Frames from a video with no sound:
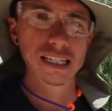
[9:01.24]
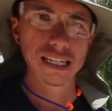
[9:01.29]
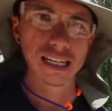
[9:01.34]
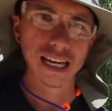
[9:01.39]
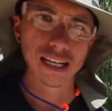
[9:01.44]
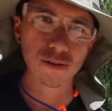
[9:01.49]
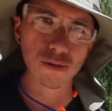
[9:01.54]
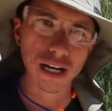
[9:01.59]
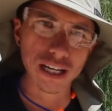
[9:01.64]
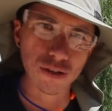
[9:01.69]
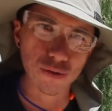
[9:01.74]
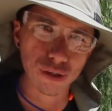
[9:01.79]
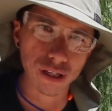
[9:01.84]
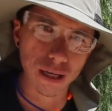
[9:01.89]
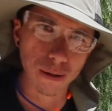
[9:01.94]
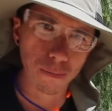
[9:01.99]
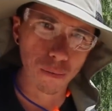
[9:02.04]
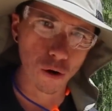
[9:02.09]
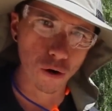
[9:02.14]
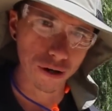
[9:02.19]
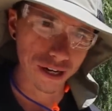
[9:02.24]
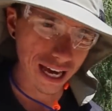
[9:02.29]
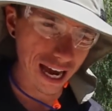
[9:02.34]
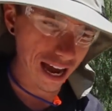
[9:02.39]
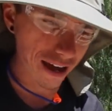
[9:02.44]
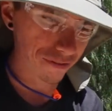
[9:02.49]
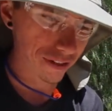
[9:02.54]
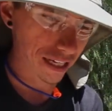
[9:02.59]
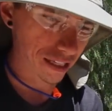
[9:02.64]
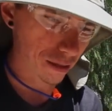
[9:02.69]
That's why it's really important to
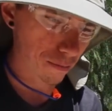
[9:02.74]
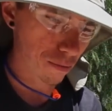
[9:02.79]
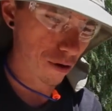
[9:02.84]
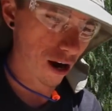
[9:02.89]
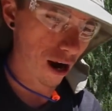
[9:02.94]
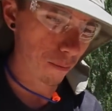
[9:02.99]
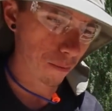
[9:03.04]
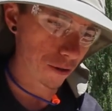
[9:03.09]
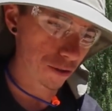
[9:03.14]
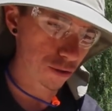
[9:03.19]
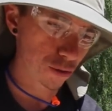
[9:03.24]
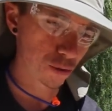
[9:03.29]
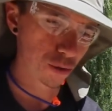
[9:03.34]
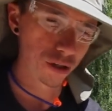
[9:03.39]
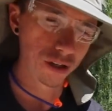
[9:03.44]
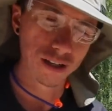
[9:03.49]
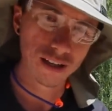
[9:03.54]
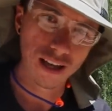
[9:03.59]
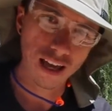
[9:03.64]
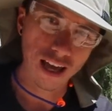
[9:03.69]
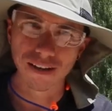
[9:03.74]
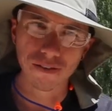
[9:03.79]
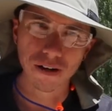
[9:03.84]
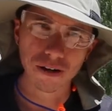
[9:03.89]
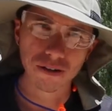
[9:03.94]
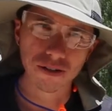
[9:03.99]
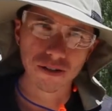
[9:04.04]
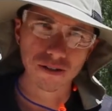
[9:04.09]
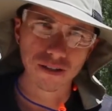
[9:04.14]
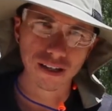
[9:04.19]
have like the proper tool. If I
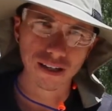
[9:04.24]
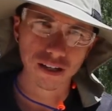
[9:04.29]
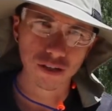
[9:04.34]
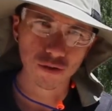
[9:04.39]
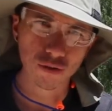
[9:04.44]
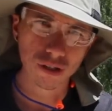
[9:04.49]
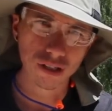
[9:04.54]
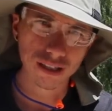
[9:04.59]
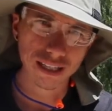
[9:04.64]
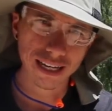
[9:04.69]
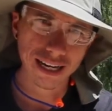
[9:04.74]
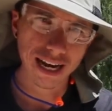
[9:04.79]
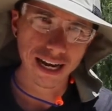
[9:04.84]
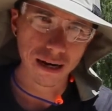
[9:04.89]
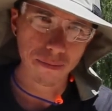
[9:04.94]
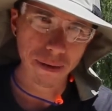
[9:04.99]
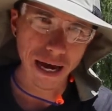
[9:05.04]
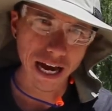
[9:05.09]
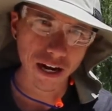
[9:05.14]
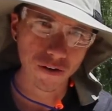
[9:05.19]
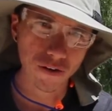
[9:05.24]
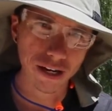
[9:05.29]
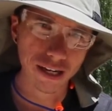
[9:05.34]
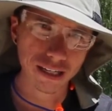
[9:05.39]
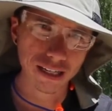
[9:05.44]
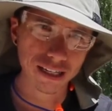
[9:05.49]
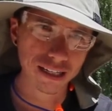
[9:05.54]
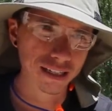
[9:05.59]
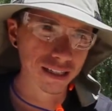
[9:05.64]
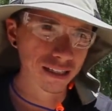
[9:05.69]
was using a drill that had a battery
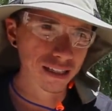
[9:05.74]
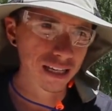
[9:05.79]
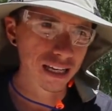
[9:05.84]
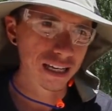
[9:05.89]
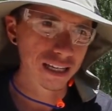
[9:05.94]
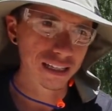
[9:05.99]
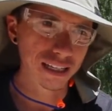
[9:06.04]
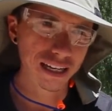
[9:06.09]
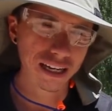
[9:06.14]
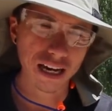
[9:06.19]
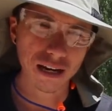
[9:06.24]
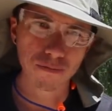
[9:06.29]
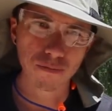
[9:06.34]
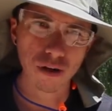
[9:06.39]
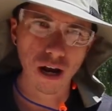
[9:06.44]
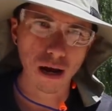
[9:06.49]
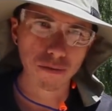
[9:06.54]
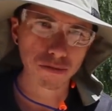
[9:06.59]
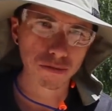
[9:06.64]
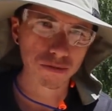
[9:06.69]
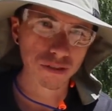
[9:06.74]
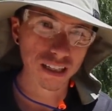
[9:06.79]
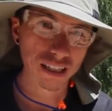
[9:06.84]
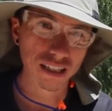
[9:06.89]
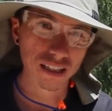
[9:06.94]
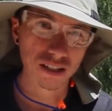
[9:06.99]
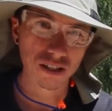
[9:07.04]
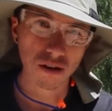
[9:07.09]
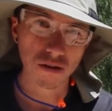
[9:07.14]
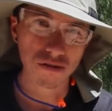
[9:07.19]
in it, like I'd
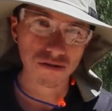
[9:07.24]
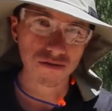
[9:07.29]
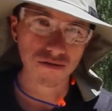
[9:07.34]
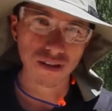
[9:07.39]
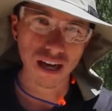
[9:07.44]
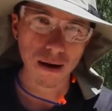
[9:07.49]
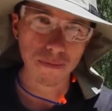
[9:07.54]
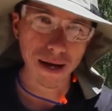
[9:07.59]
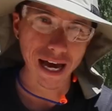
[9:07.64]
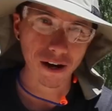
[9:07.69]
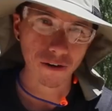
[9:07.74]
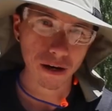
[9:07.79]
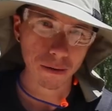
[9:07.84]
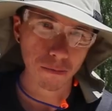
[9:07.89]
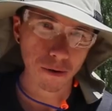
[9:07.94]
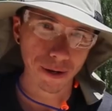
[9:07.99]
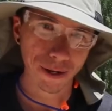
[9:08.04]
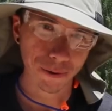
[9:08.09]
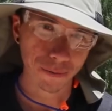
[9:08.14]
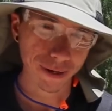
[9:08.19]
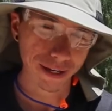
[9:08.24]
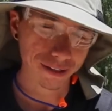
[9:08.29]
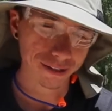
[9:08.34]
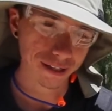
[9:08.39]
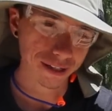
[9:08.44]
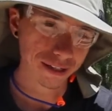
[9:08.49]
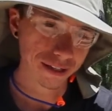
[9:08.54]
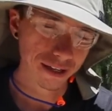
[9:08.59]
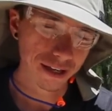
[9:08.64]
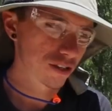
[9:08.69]
probably go through that battery pretty
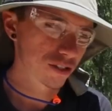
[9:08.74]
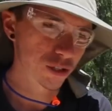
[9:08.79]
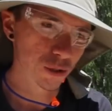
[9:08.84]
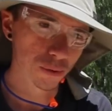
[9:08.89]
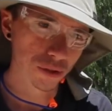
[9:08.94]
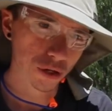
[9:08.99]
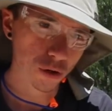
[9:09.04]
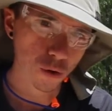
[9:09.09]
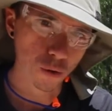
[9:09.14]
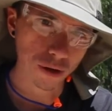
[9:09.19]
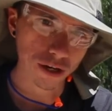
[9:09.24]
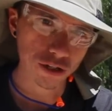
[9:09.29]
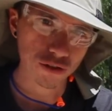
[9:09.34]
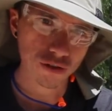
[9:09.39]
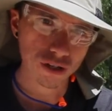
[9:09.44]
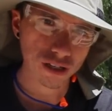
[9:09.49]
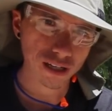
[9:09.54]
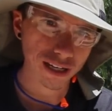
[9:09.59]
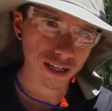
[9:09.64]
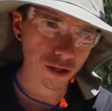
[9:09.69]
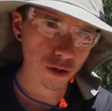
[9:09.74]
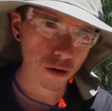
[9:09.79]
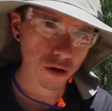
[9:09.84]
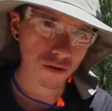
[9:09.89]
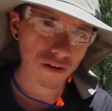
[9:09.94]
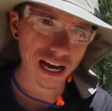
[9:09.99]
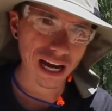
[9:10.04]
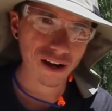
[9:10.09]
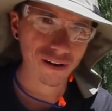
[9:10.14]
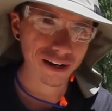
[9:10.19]
quickly. So with a corded drill, I can go
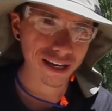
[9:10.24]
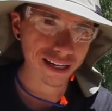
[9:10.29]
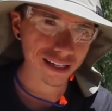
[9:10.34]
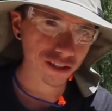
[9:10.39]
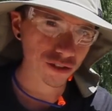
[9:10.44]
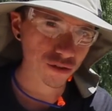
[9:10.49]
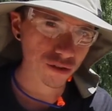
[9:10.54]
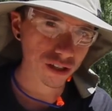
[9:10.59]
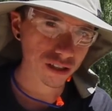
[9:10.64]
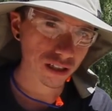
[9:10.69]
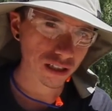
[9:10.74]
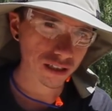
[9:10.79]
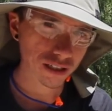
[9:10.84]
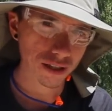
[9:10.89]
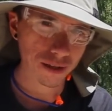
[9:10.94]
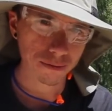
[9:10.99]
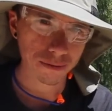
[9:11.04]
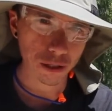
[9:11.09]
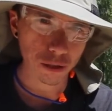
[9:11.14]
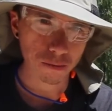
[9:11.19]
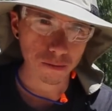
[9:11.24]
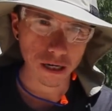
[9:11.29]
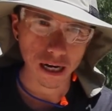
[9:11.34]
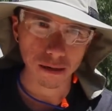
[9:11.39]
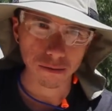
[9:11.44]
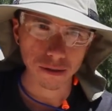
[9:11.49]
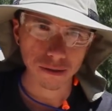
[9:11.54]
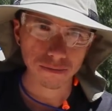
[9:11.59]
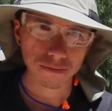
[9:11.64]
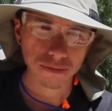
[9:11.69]
around, I can drill all of them no
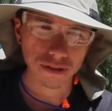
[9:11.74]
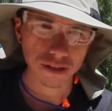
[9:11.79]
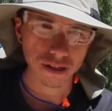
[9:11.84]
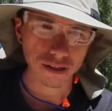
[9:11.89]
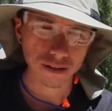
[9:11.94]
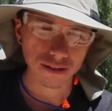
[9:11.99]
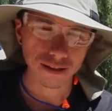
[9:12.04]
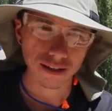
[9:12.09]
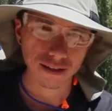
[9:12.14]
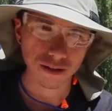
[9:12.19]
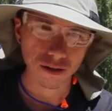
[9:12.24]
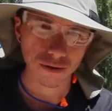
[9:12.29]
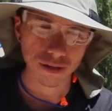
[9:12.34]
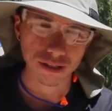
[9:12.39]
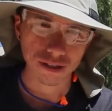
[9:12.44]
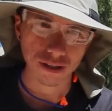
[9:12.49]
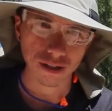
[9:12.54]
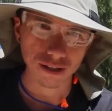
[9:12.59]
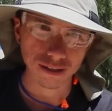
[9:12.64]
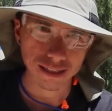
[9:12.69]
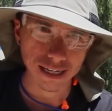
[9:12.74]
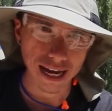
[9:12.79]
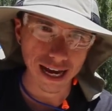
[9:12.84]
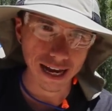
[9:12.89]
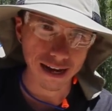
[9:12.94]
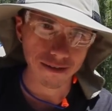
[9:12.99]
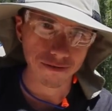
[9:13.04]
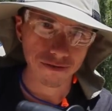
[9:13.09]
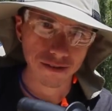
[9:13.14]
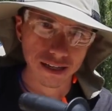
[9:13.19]
problem. So it's always good to
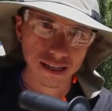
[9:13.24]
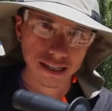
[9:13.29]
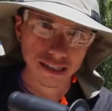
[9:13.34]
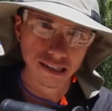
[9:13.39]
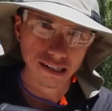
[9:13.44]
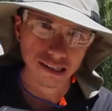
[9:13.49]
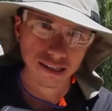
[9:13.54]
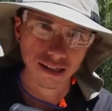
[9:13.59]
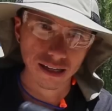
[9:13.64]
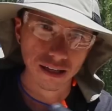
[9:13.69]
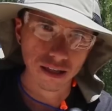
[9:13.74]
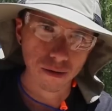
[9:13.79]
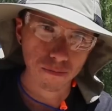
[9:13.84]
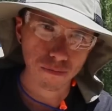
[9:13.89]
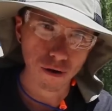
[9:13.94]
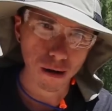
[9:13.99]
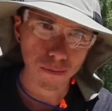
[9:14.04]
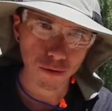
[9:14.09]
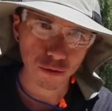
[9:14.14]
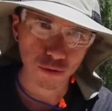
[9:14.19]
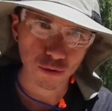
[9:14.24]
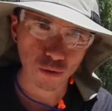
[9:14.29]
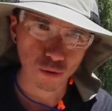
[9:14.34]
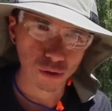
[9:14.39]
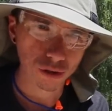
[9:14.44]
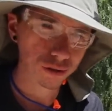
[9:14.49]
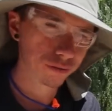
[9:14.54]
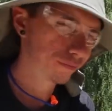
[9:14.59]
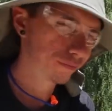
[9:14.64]
have the proper tool.